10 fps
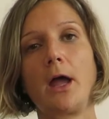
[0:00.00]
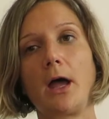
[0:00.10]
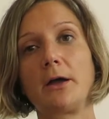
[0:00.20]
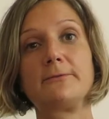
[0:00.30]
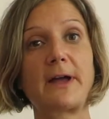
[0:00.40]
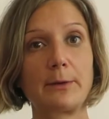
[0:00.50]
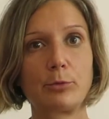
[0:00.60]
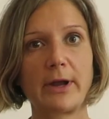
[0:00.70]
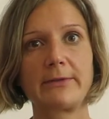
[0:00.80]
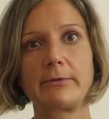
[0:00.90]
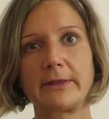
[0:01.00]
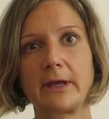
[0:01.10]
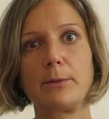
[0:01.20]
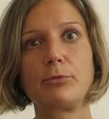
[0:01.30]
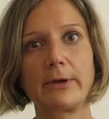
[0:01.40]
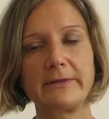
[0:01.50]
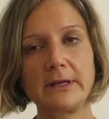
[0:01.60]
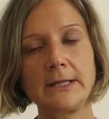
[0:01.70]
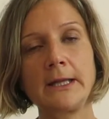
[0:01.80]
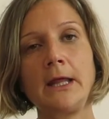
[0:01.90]
vibrate when they breathe
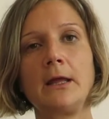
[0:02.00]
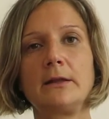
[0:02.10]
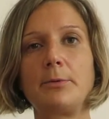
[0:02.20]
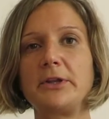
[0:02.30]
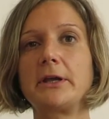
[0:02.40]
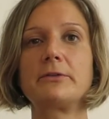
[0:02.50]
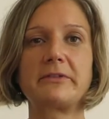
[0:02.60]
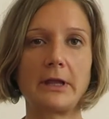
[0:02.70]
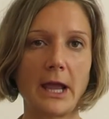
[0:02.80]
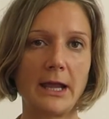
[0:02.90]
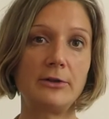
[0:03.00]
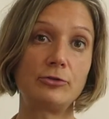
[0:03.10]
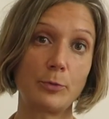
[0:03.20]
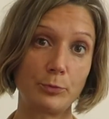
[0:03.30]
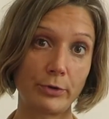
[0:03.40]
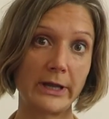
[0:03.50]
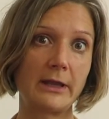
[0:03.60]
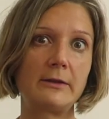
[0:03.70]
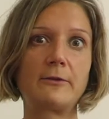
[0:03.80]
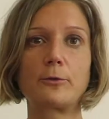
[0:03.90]
in. Depending on the age, the
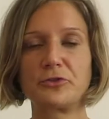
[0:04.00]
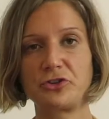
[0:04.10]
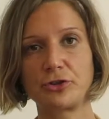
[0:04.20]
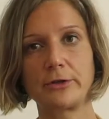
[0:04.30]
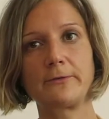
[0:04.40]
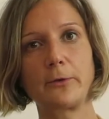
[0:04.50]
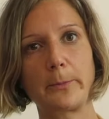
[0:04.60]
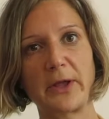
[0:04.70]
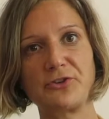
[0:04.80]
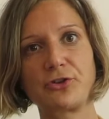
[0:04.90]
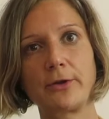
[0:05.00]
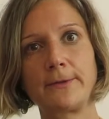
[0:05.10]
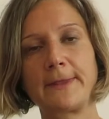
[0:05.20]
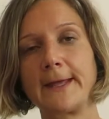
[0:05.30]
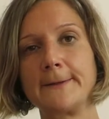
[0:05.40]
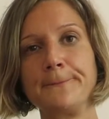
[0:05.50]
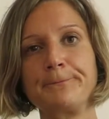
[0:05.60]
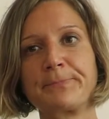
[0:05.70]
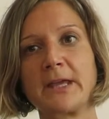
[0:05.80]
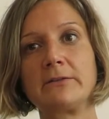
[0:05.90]
breed, the condition of the patient, then
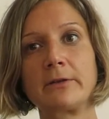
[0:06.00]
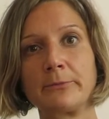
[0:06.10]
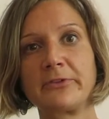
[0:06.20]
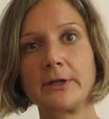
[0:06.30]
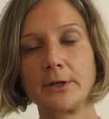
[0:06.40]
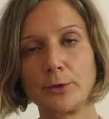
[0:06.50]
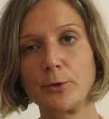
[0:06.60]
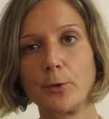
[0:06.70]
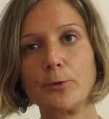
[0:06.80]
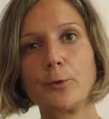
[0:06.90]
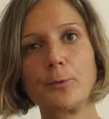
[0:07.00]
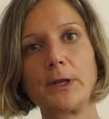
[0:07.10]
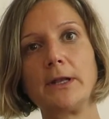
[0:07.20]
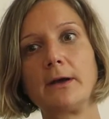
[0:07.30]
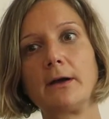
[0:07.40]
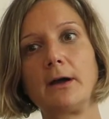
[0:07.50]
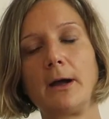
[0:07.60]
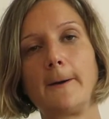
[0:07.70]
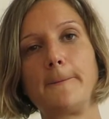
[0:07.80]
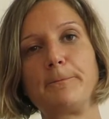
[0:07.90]
it's something you will
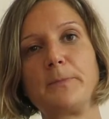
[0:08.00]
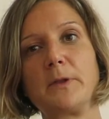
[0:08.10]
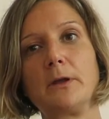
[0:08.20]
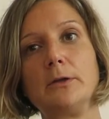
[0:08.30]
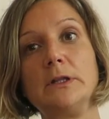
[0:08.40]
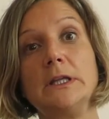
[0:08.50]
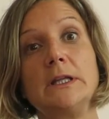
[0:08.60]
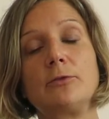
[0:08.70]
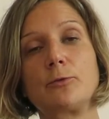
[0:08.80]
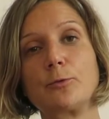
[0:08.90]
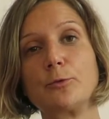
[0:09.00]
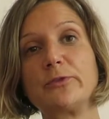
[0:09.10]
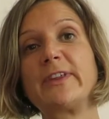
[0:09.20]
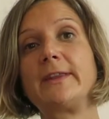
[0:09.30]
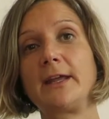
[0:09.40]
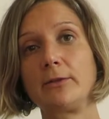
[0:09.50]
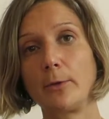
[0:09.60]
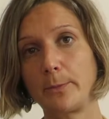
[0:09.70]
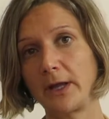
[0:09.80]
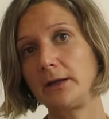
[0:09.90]
need to sedate
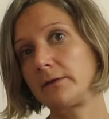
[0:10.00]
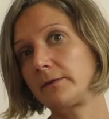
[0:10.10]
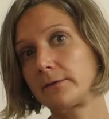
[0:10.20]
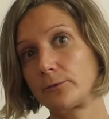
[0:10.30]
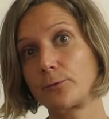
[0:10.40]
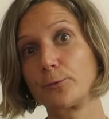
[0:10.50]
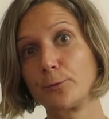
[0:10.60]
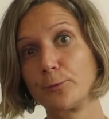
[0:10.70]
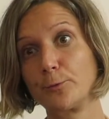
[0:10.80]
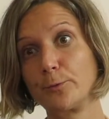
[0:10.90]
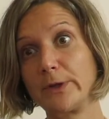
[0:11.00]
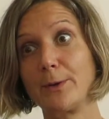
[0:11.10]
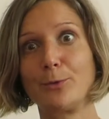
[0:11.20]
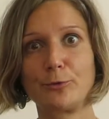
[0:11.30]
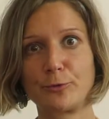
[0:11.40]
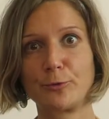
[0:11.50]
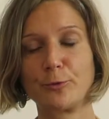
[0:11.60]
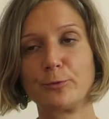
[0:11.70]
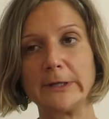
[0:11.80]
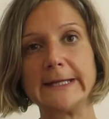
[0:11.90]
the patient to be able to
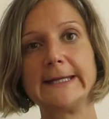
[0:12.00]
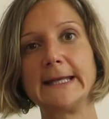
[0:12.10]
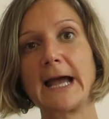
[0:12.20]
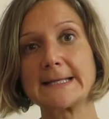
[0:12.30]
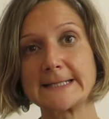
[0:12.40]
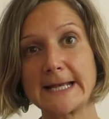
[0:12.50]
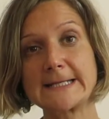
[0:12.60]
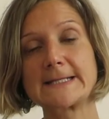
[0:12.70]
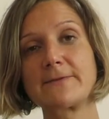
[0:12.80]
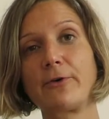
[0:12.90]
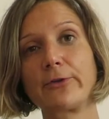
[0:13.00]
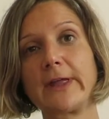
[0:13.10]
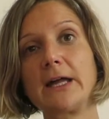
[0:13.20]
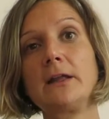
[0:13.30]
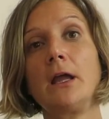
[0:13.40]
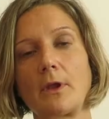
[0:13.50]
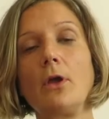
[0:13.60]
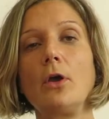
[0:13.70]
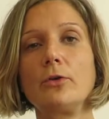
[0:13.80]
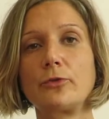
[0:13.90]
really assess for that.
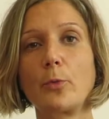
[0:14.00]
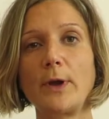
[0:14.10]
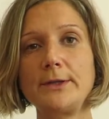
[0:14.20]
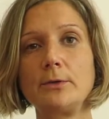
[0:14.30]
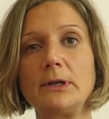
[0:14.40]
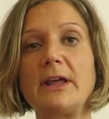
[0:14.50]
So when you